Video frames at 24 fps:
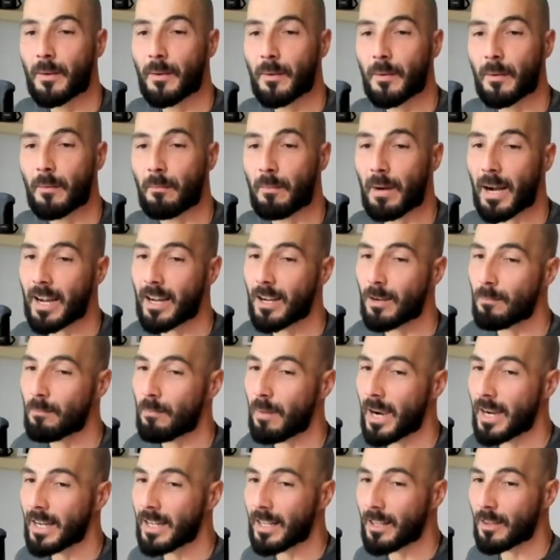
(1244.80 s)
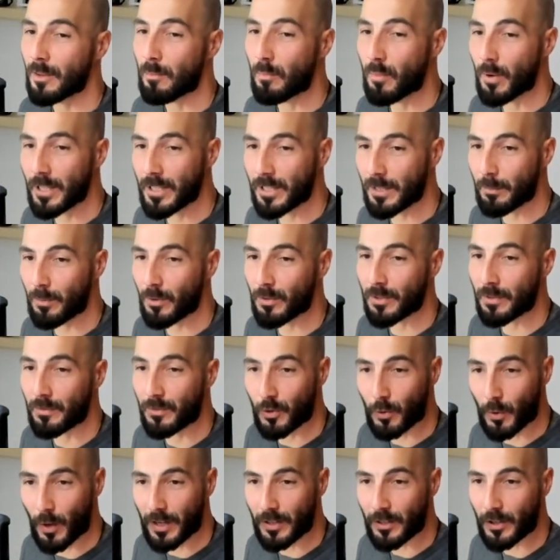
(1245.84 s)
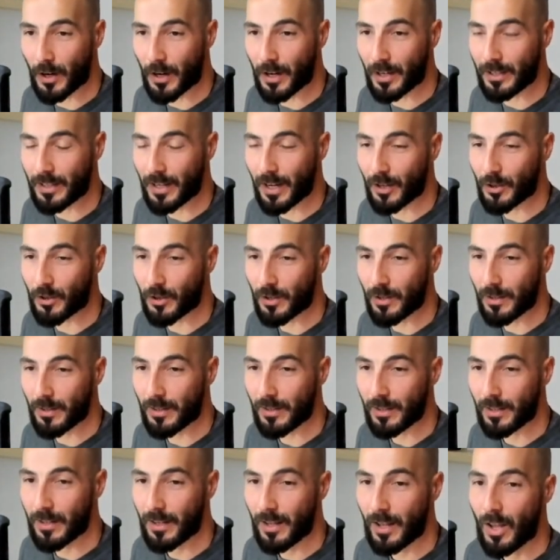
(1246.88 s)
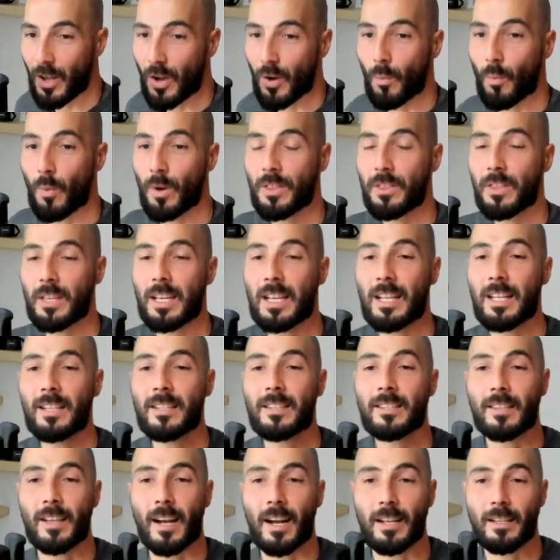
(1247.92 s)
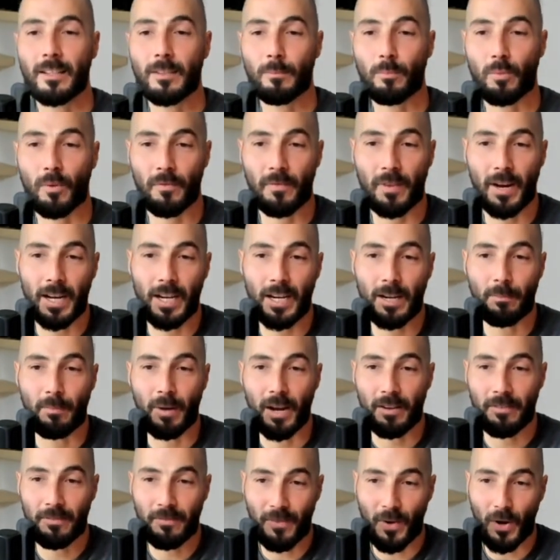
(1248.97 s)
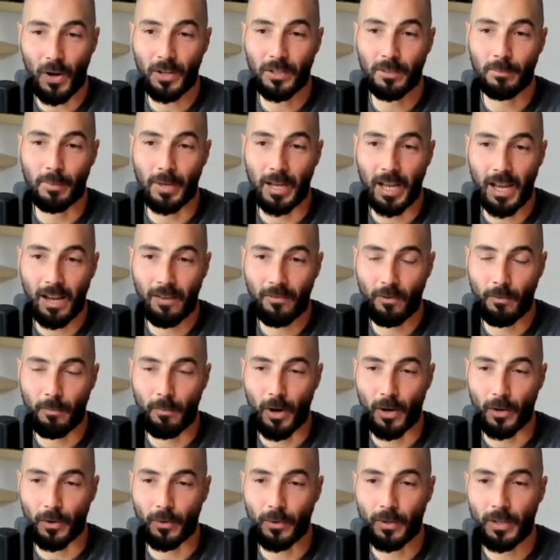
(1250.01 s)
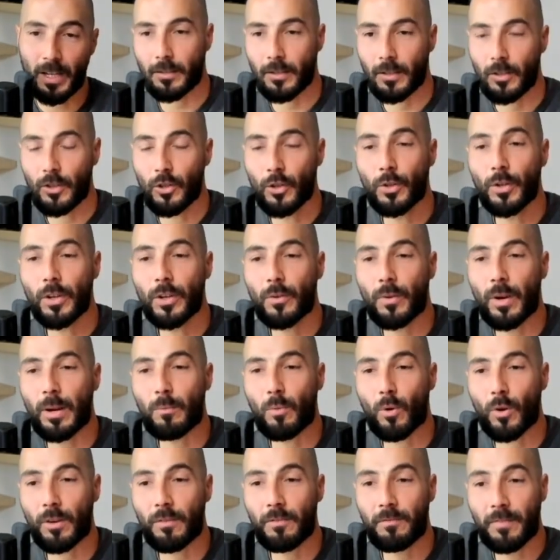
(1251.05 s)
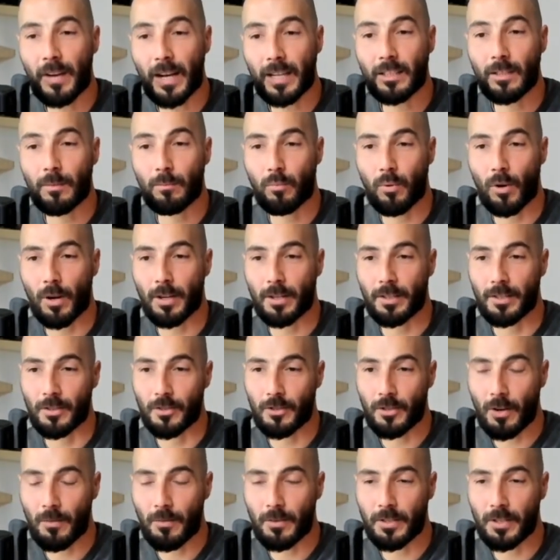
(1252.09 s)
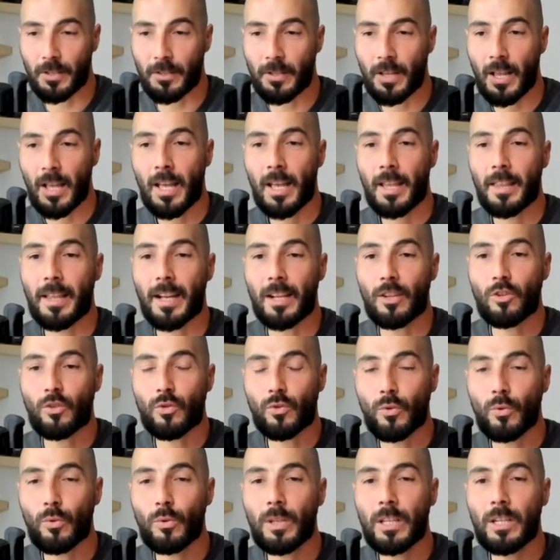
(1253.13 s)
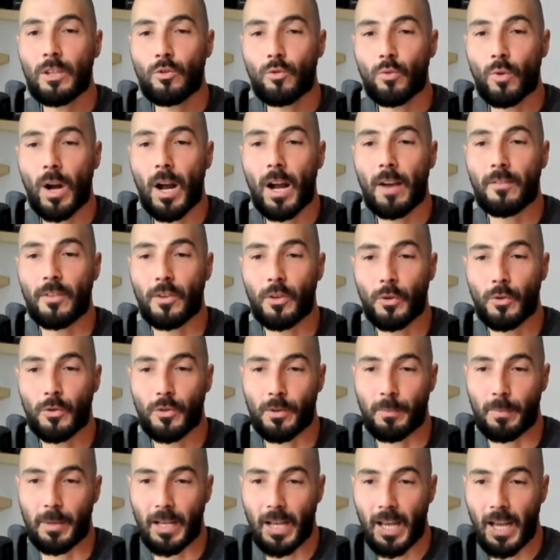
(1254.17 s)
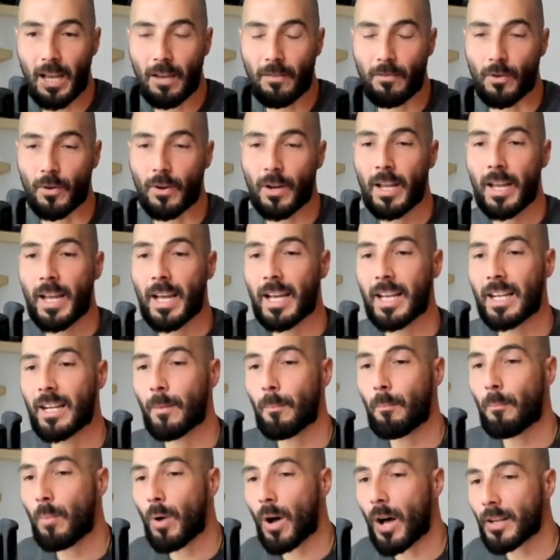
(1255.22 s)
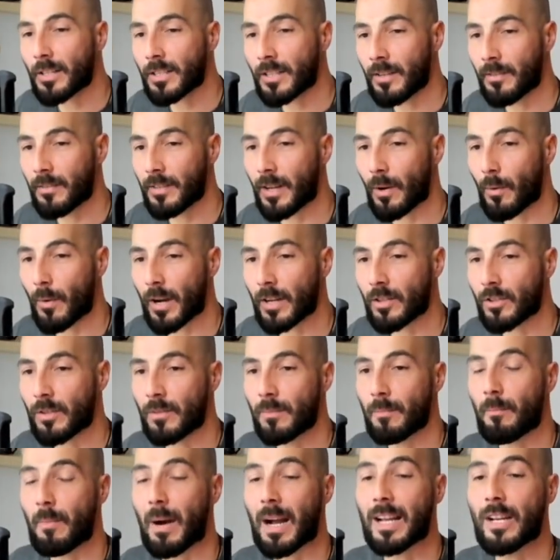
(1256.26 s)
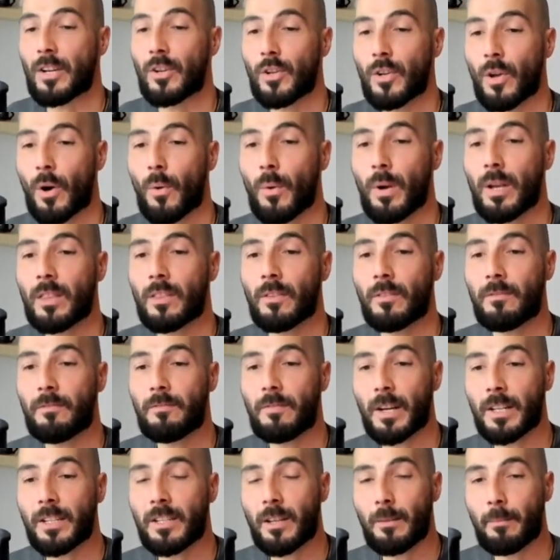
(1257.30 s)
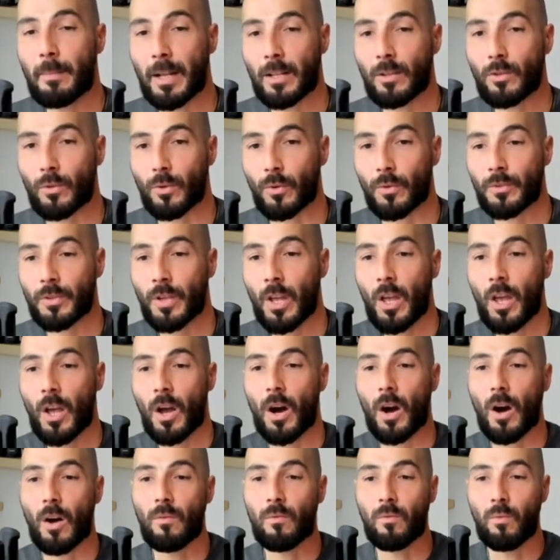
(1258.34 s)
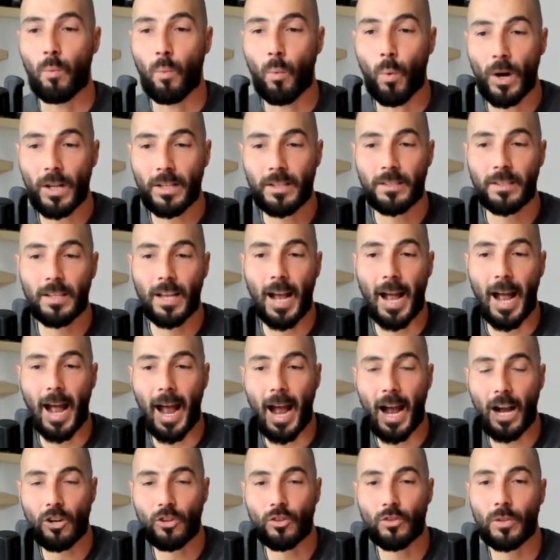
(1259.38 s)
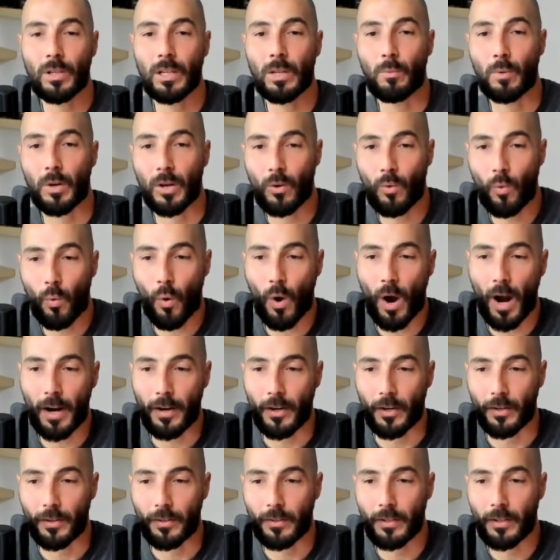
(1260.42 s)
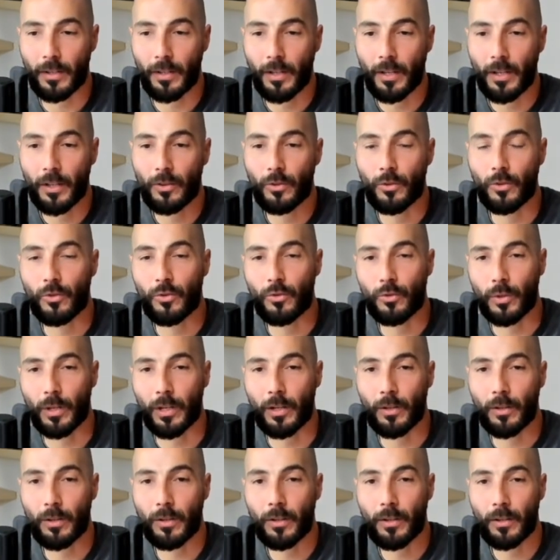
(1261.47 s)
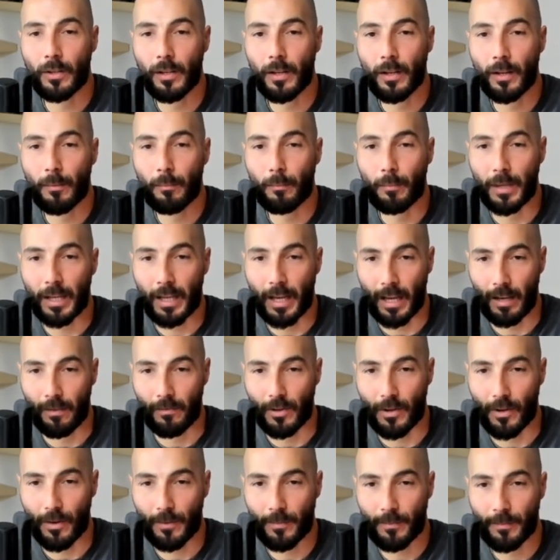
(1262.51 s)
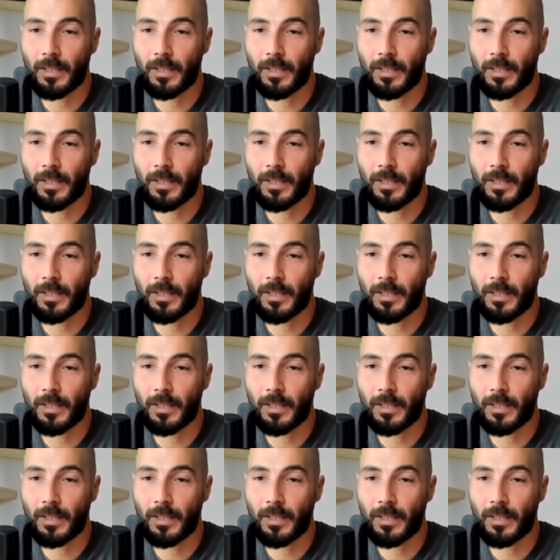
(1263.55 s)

By combining the principles of choice architecture with the insights provided by Fogg's behavior model, you can create more effective products and services that truly drive user behavior in a positive direction by knowing the fundamentals of what's actually required to trigger behavior.